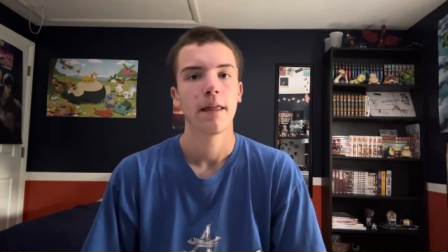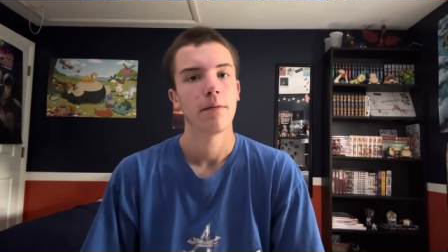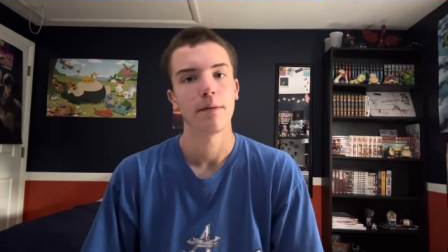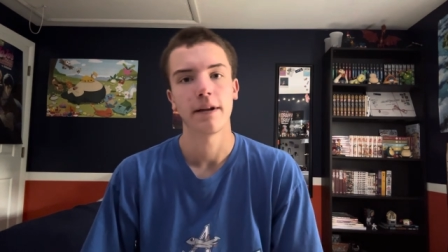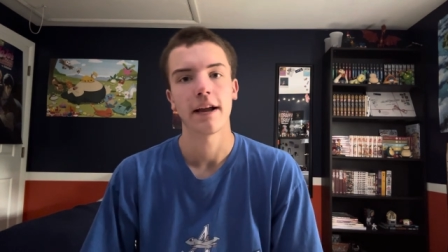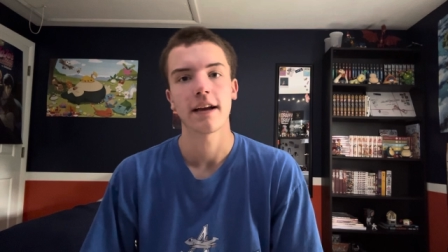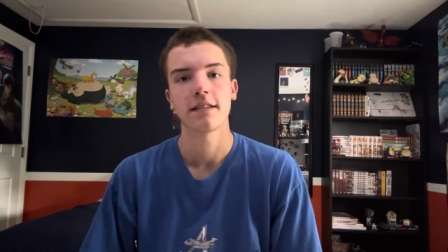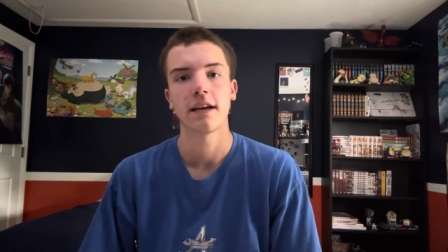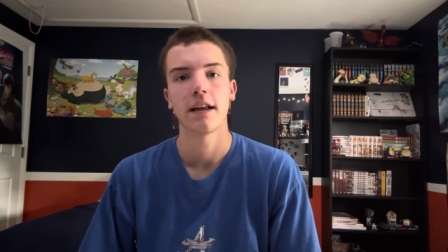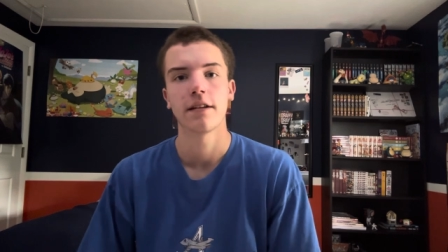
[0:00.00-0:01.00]
But I mean, like I
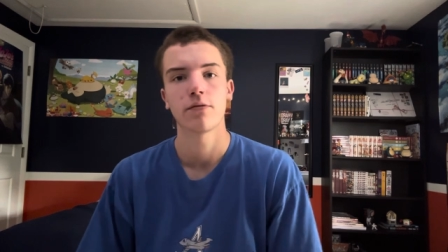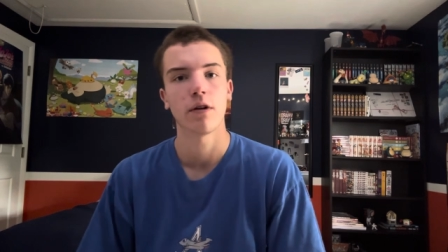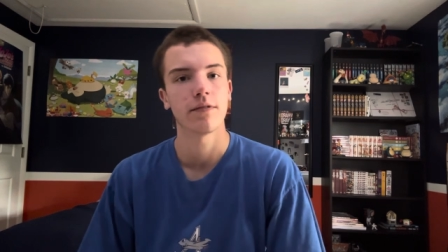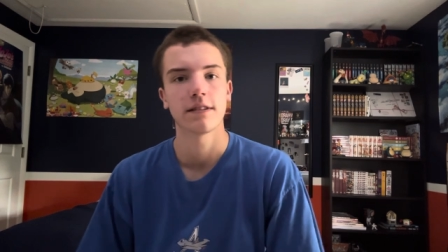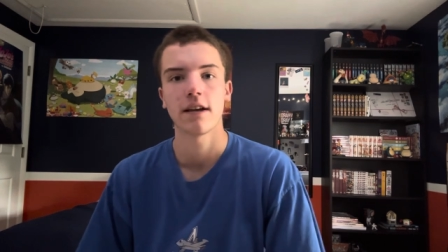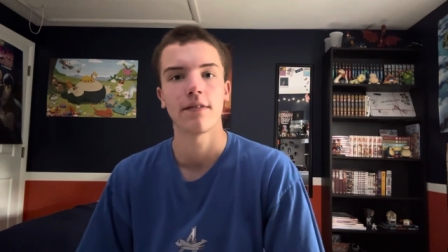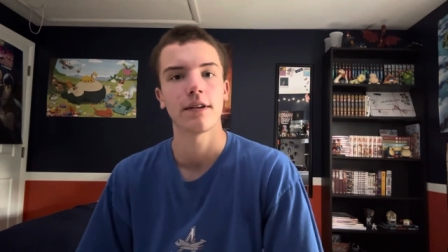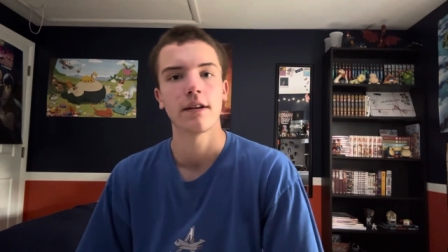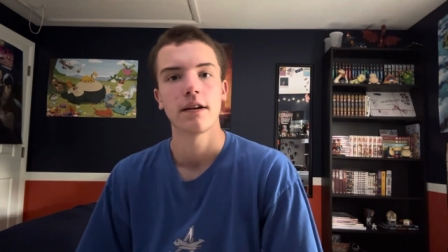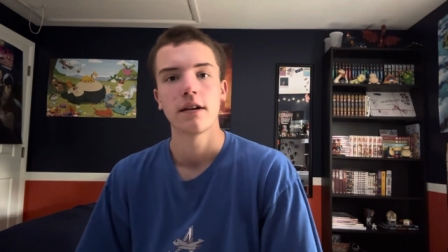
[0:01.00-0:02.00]
said, 12 and
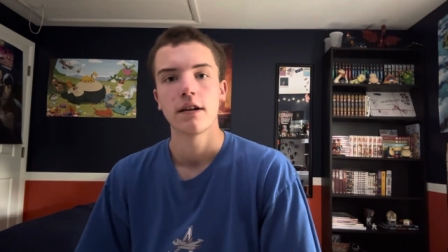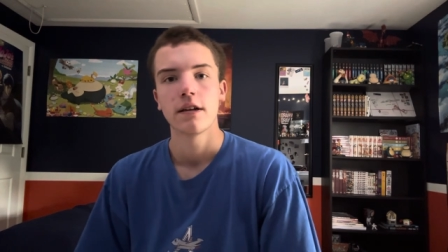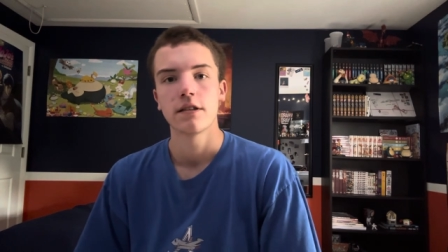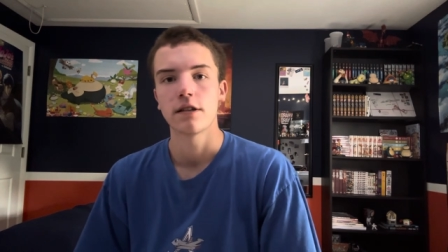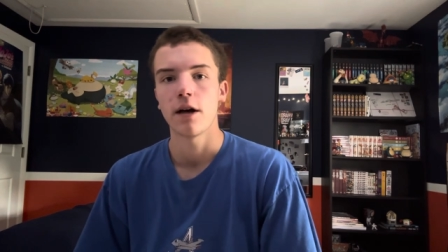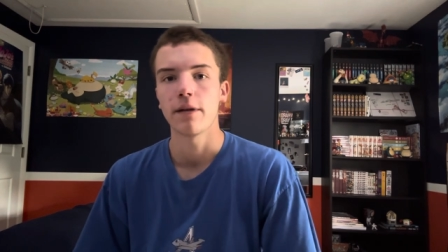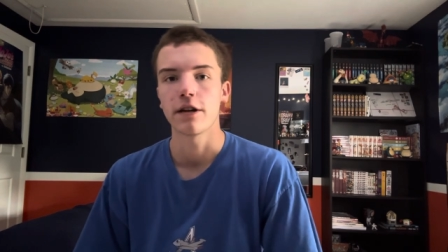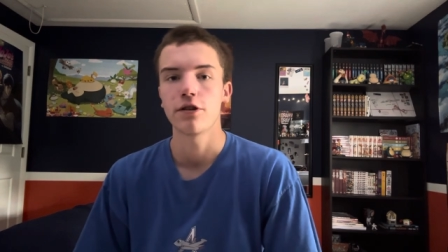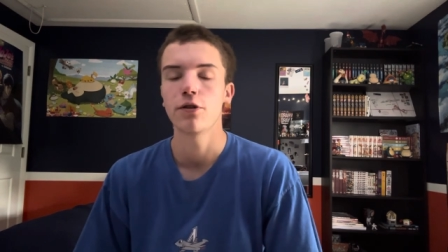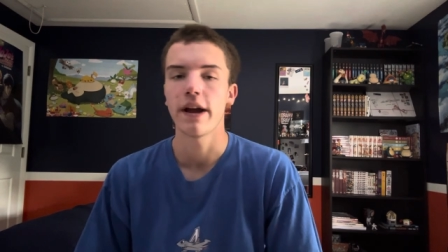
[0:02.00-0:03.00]
7, sub
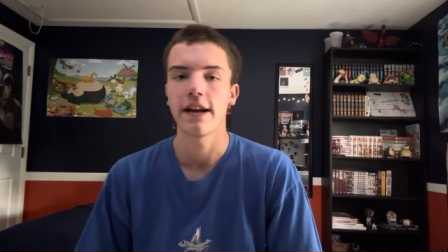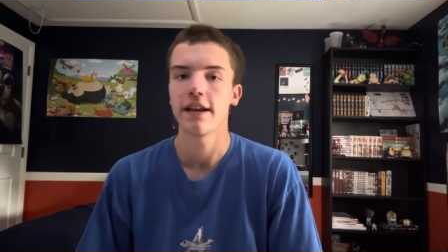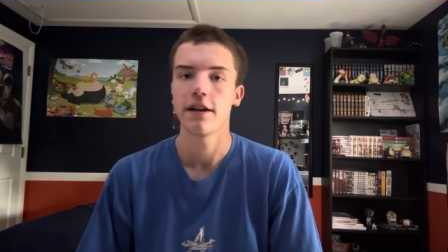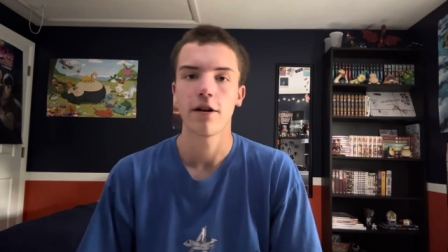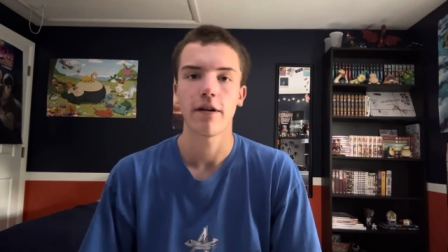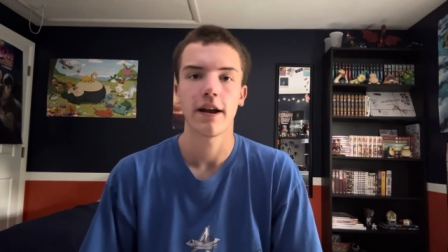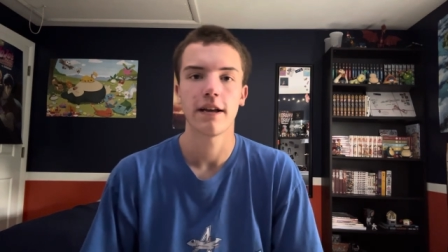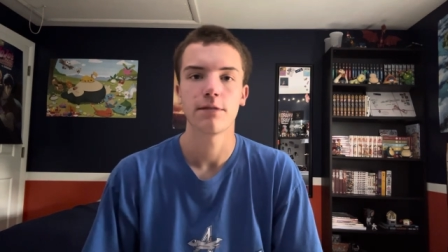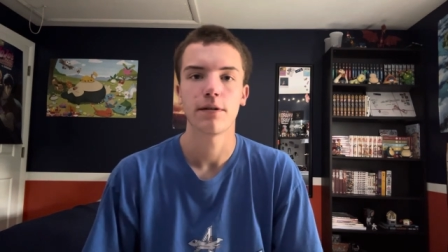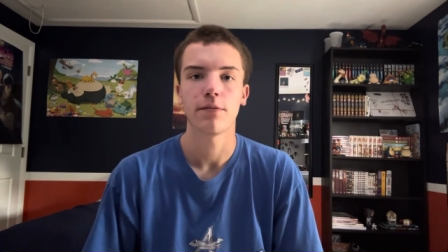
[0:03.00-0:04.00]
like 280 ERA.
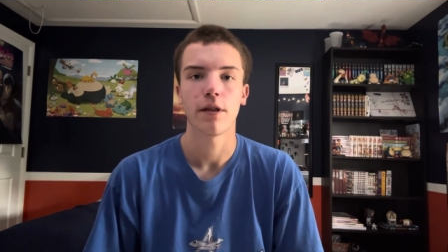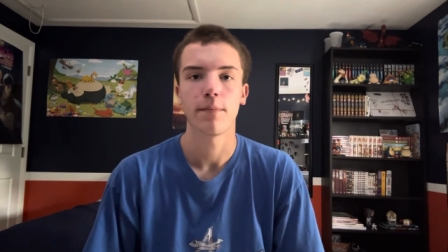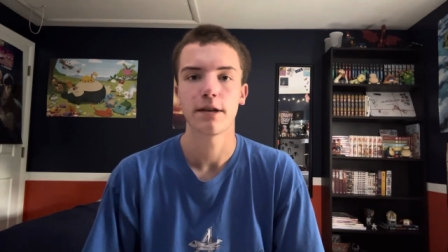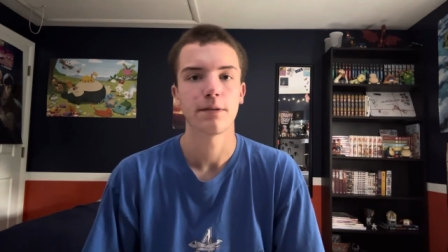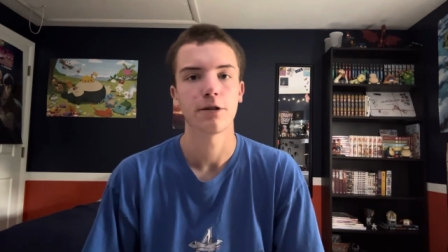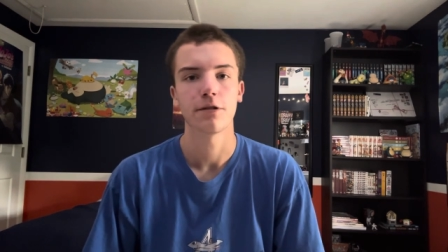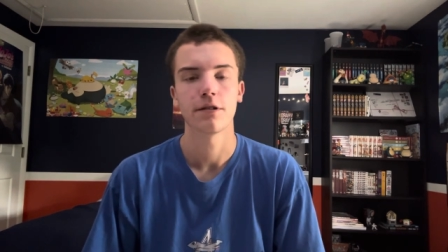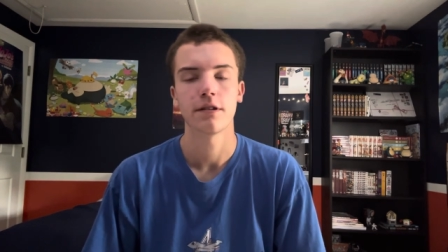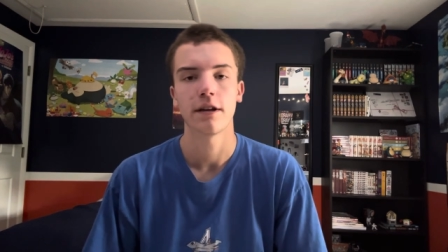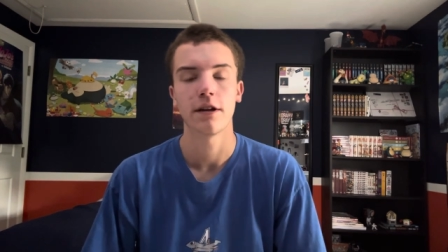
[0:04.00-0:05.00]
He's been one of the best
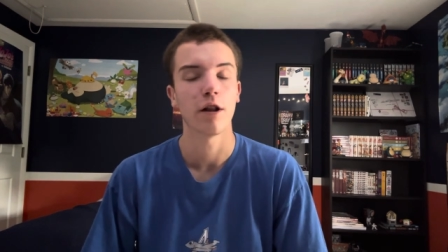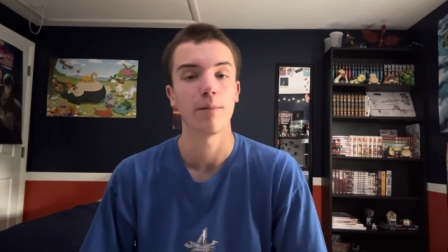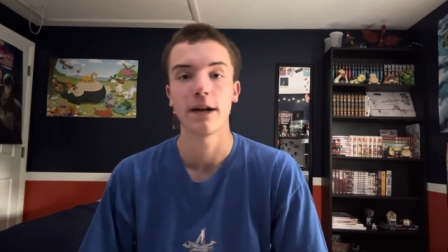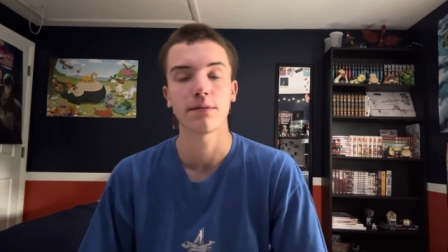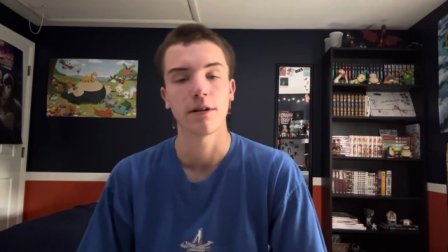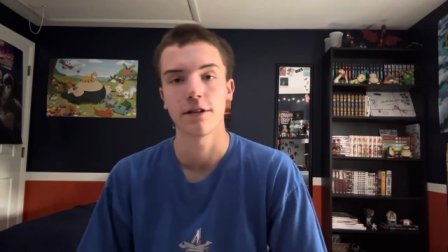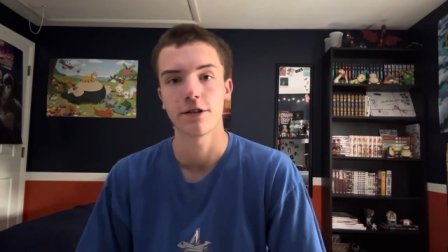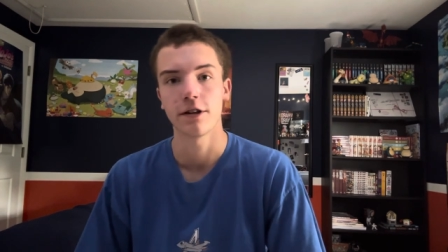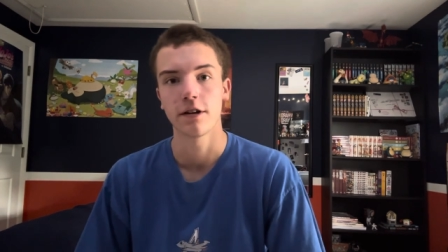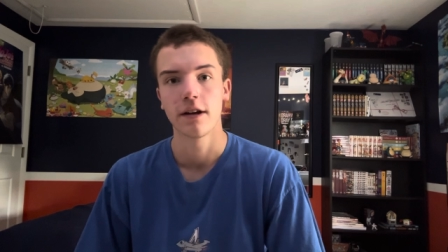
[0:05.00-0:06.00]
pitchers in all of baseball this
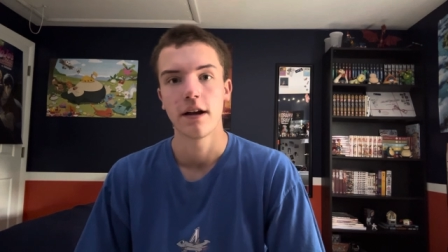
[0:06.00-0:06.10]
year,